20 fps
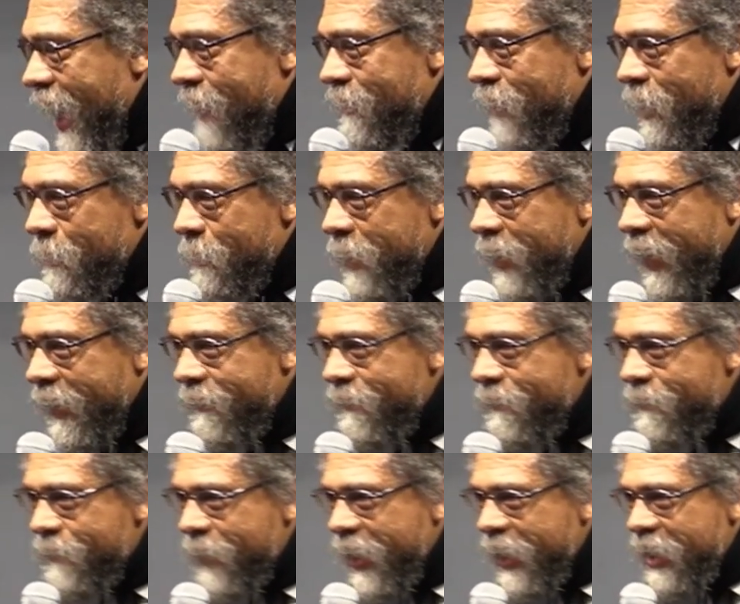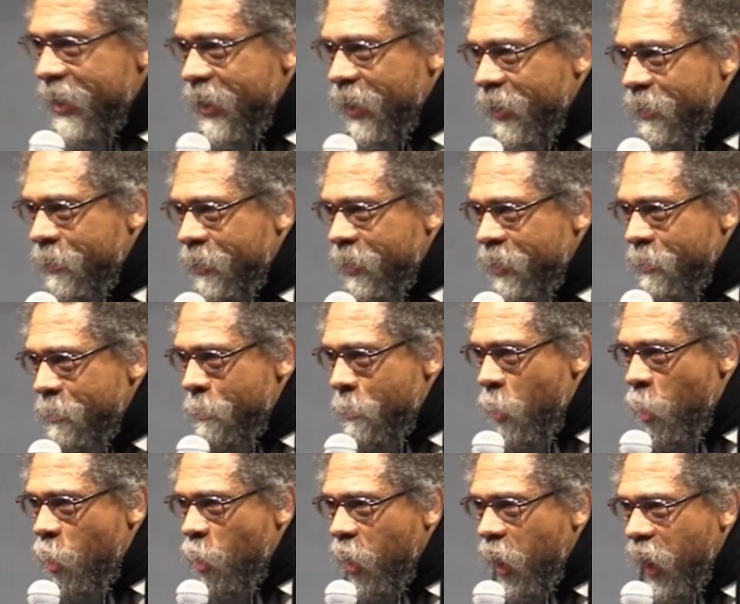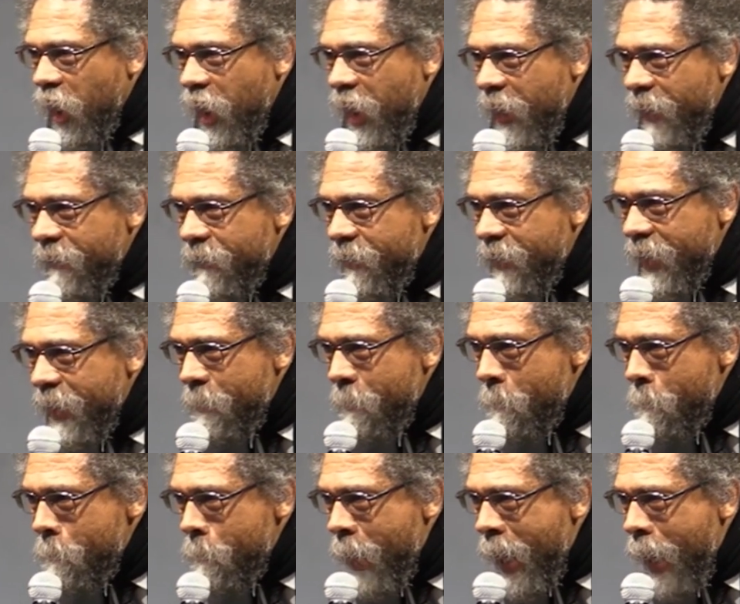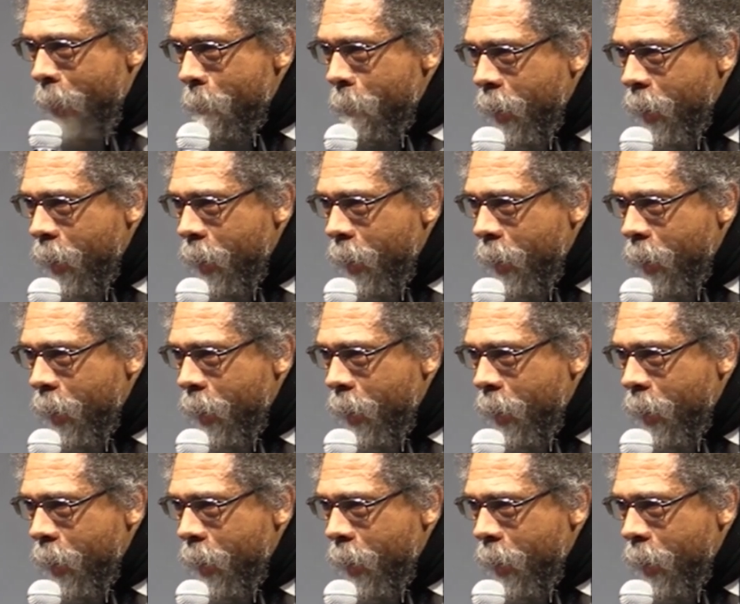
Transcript: been a figure with more love than Mama